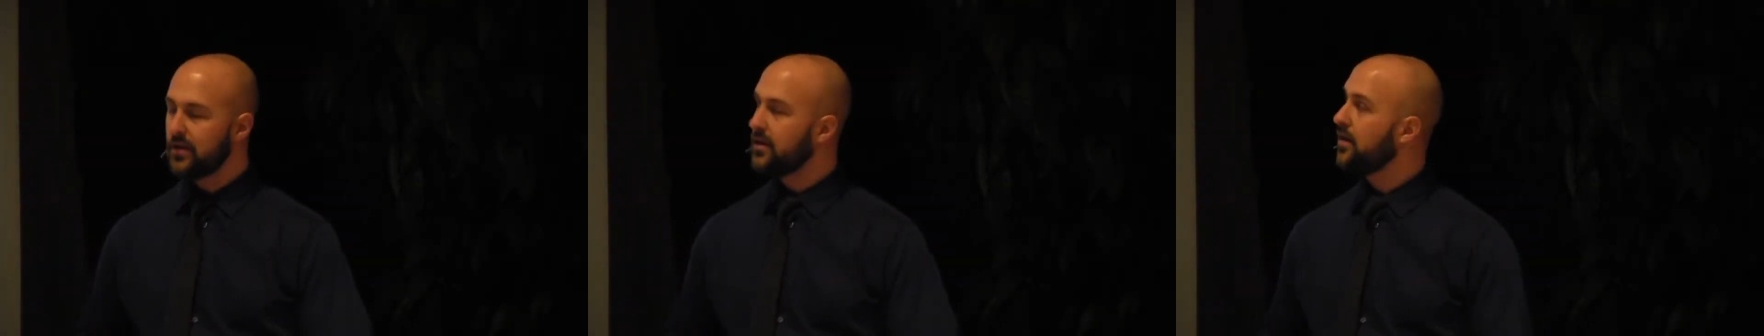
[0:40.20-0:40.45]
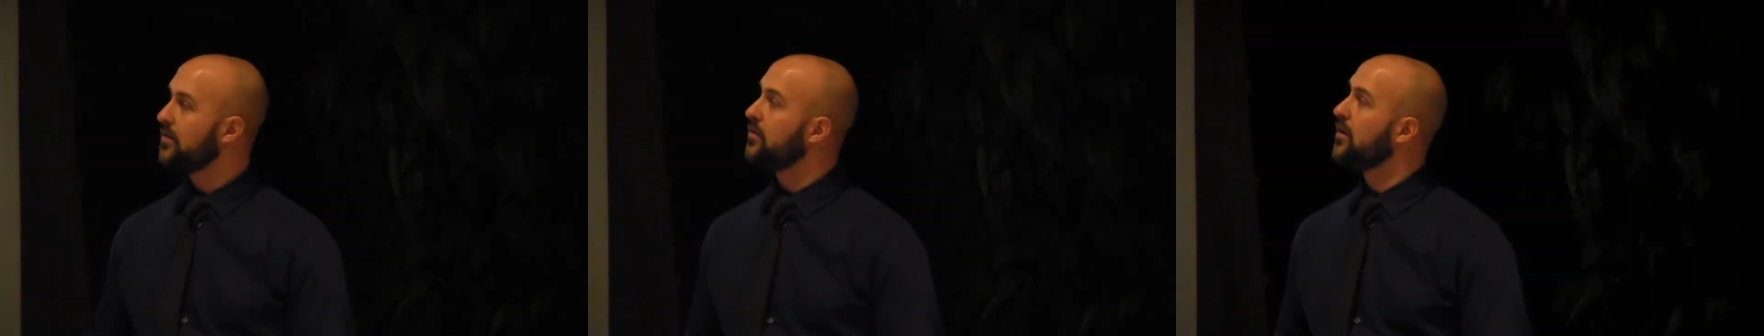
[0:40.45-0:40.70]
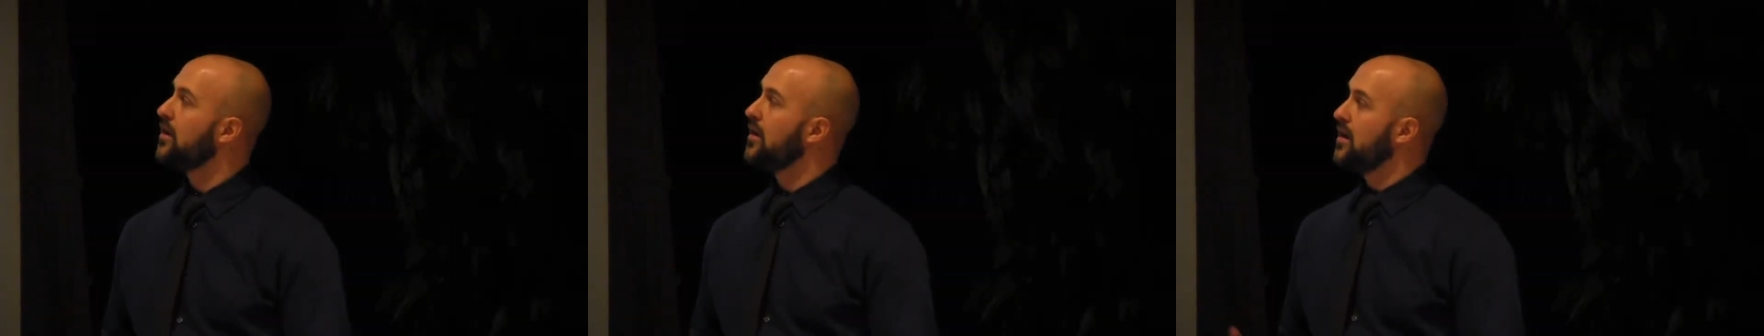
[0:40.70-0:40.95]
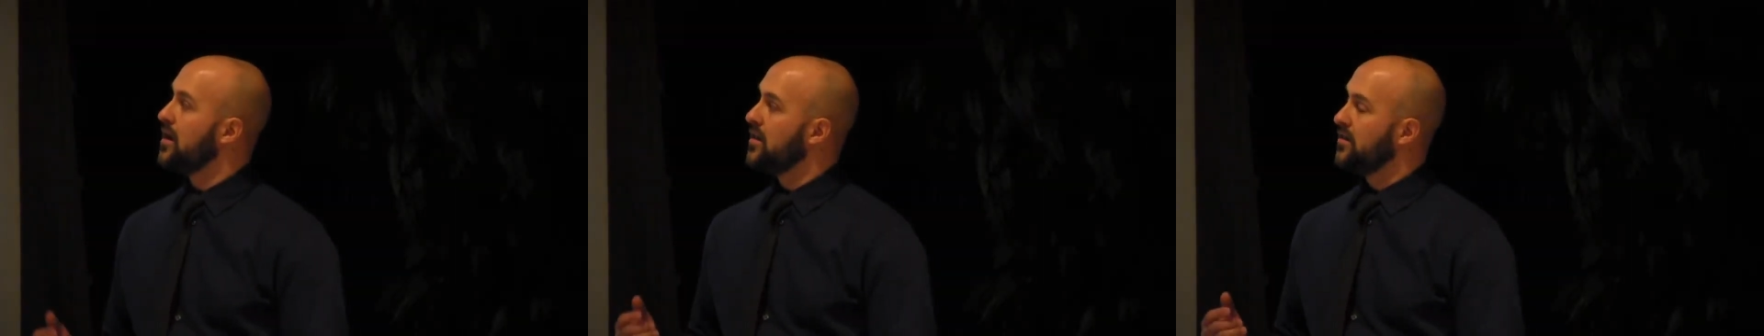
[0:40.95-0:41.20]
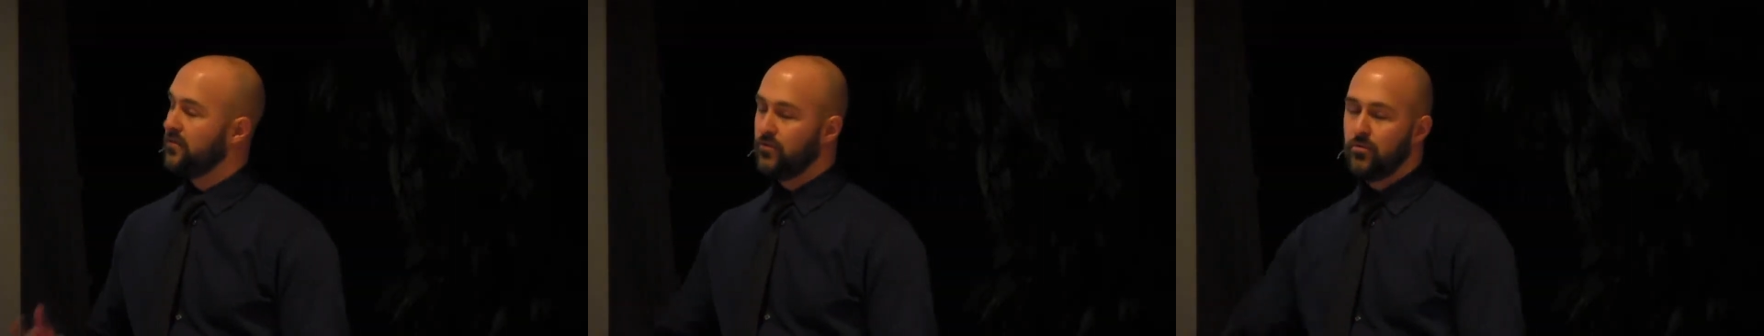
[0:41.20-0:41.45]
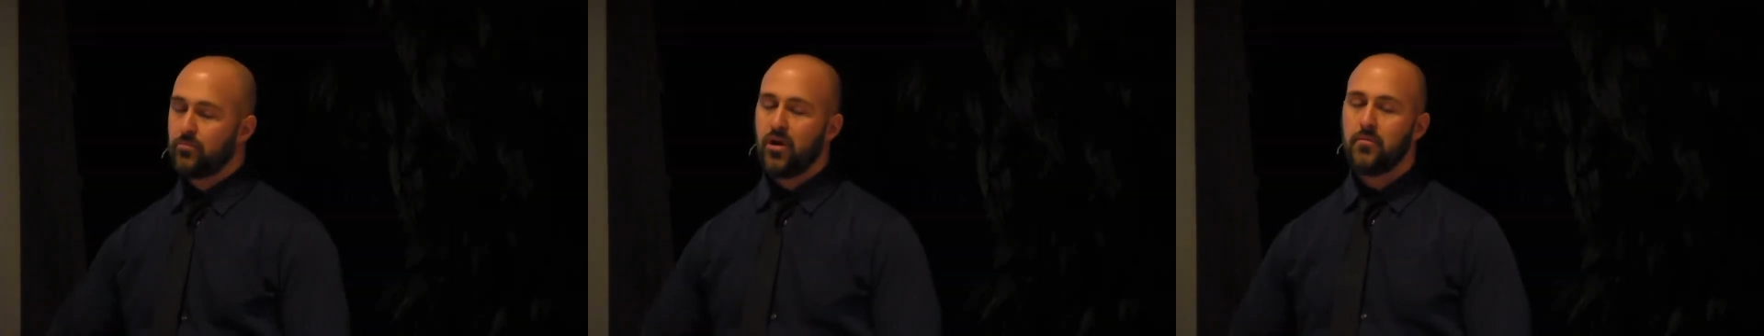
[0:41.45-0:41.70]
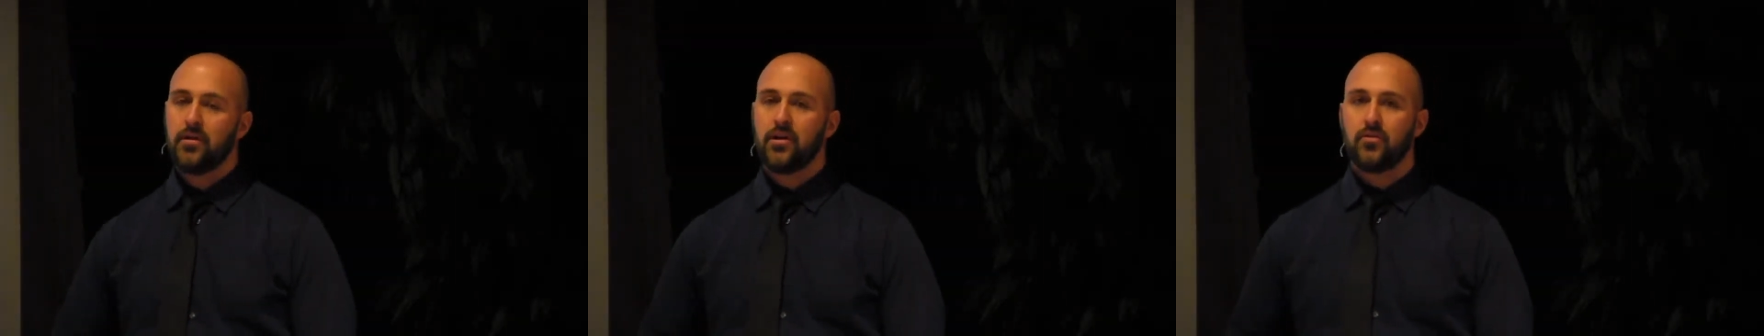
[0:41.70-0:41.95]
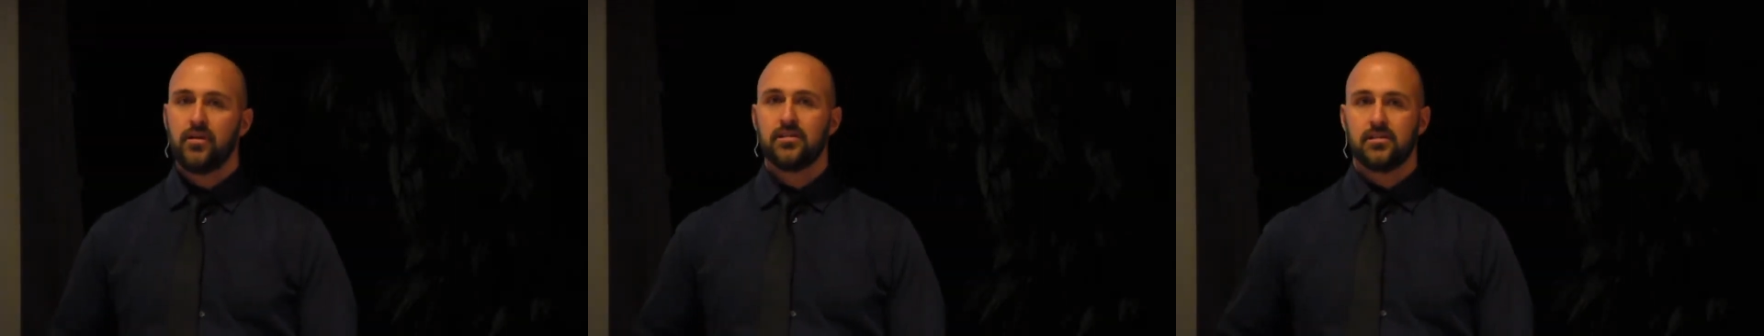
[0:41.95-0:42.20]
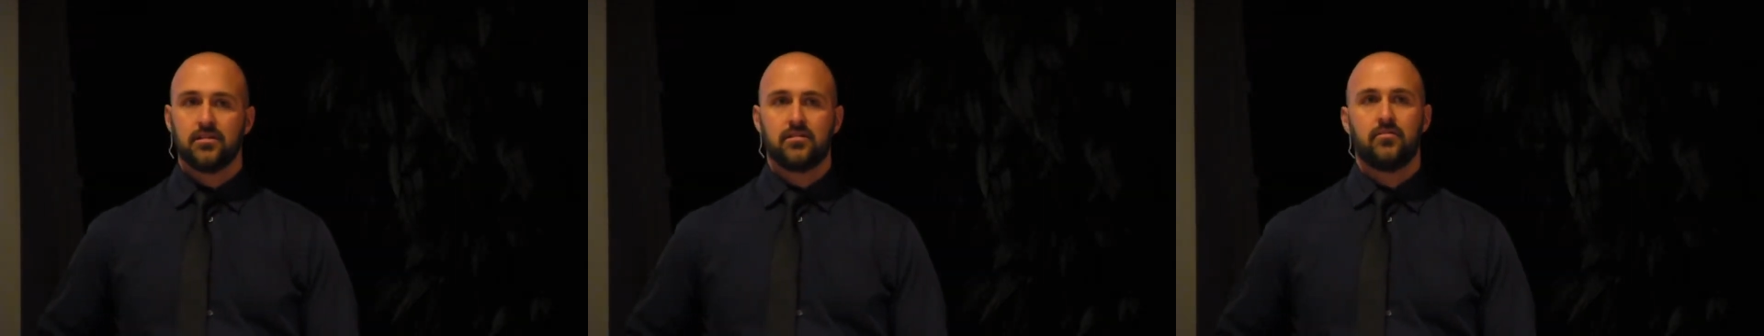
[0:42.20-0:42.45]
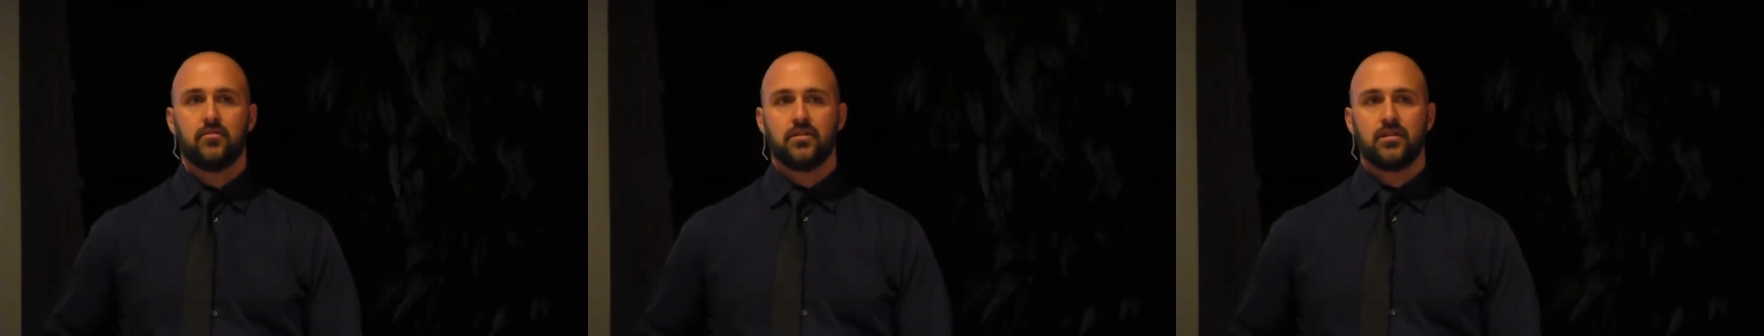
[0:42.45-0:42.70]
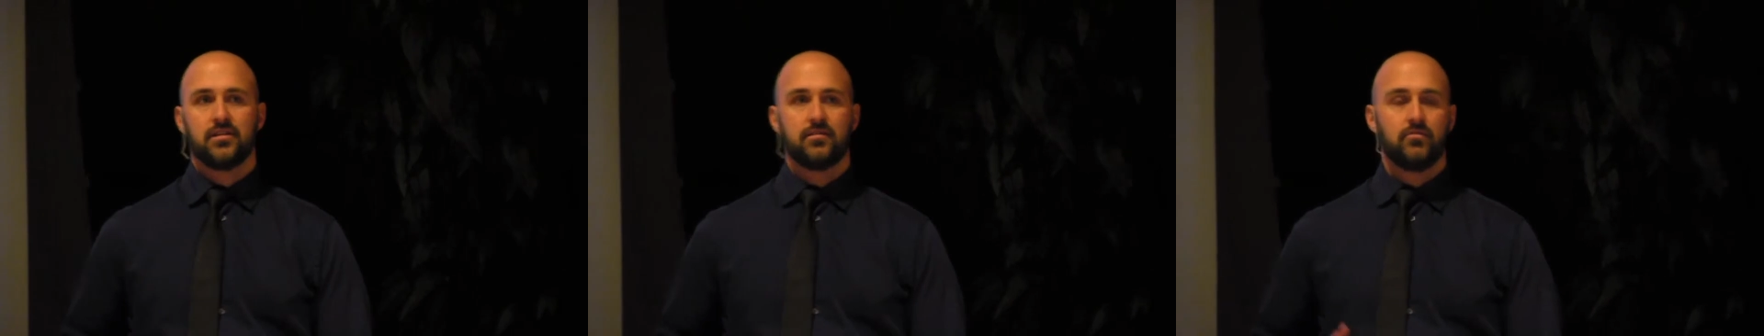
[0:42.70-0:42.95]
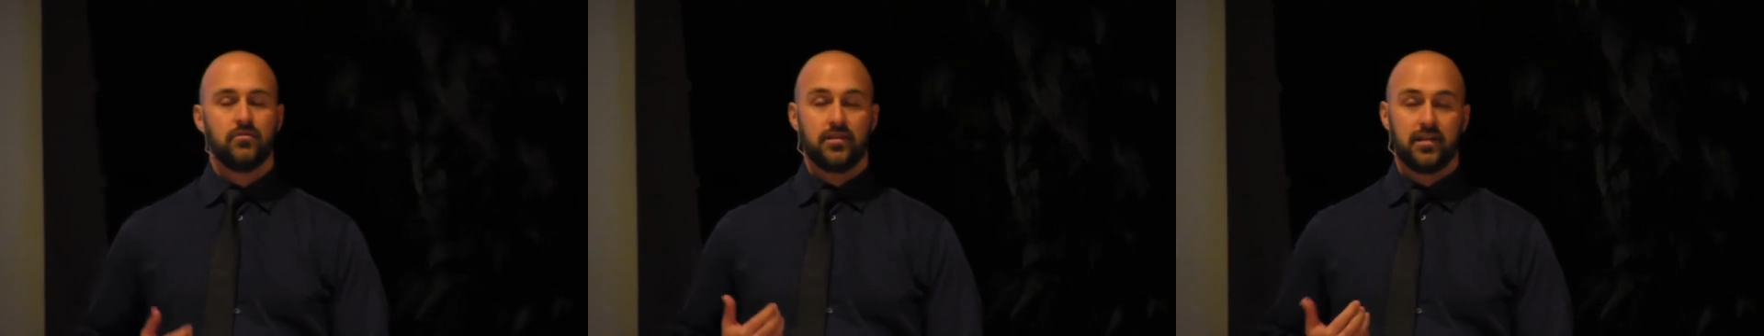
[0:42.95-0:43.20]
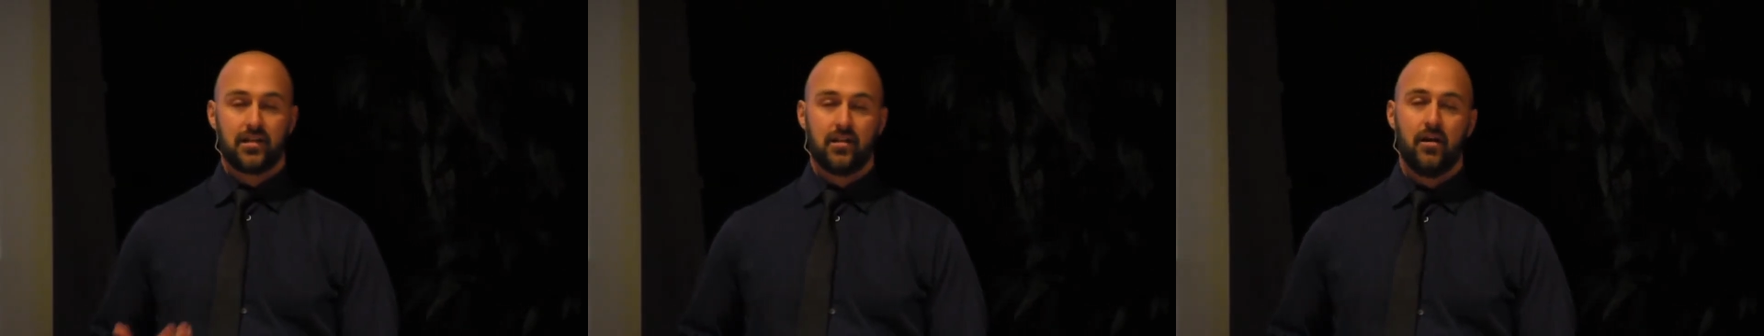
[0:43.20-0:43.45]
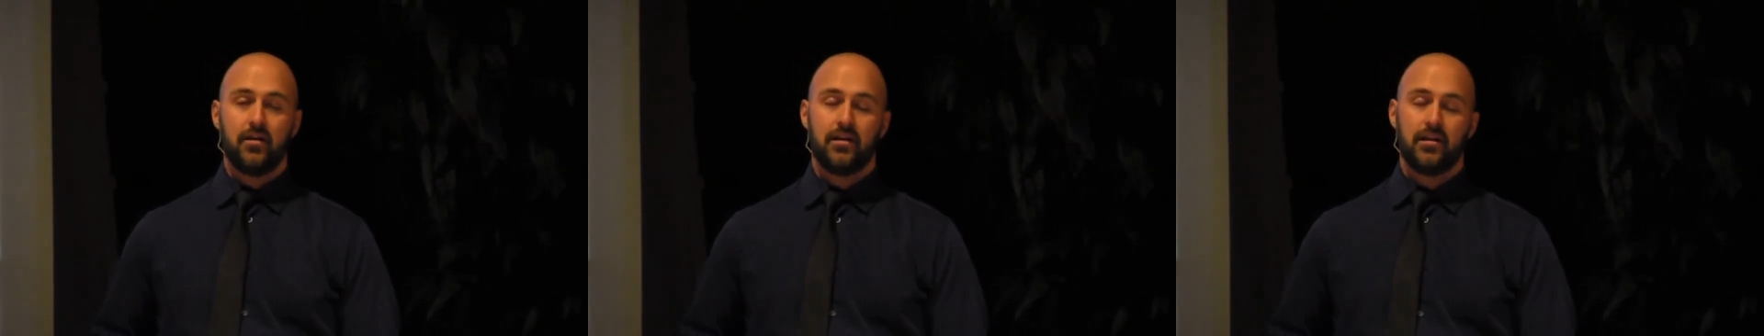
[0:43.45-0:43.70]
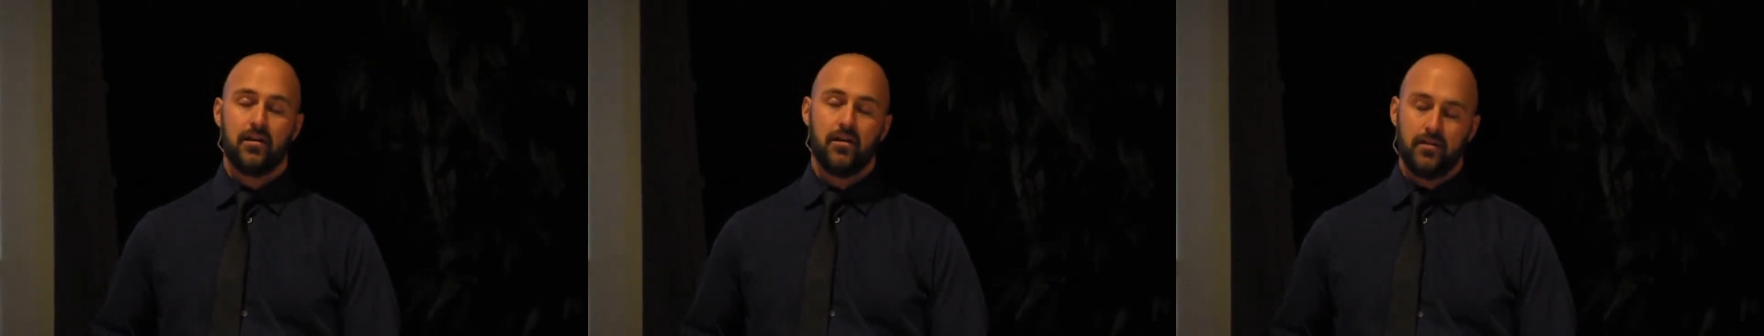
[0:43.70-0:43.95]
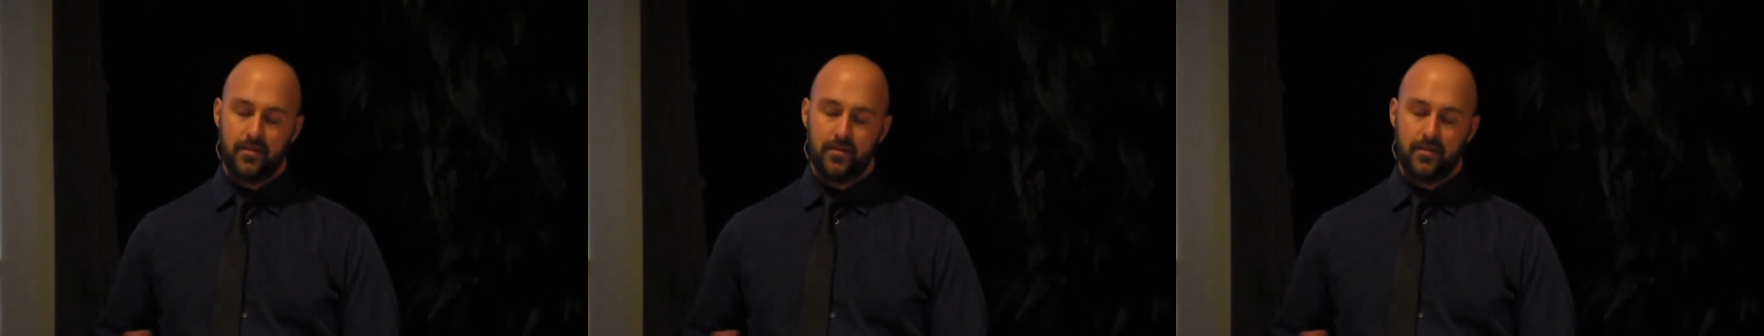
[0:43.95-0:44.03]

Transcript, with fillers: Now, the four primary reasons for the declining